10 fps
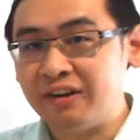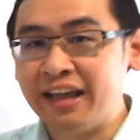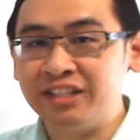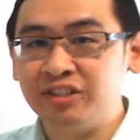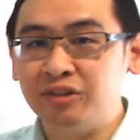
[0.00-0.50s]

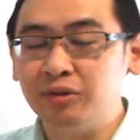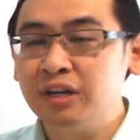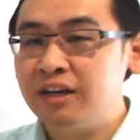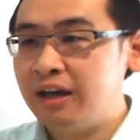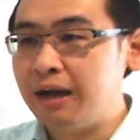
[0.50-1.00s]
Okay, so
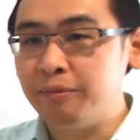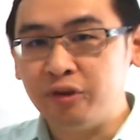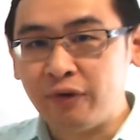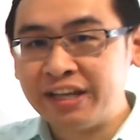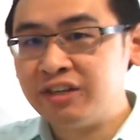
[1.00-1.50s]

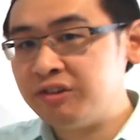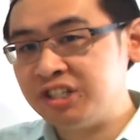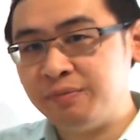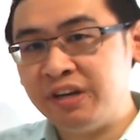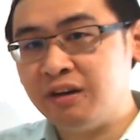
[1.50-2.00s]
the writer or the
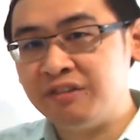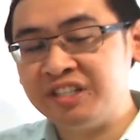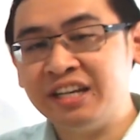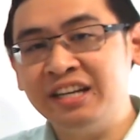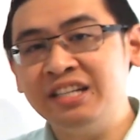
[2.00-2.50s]
speaker of
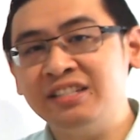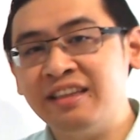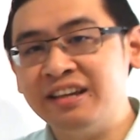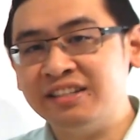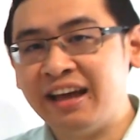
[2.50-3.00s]
this sentence
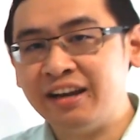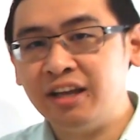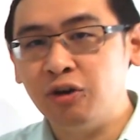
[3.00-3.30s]
thinks that it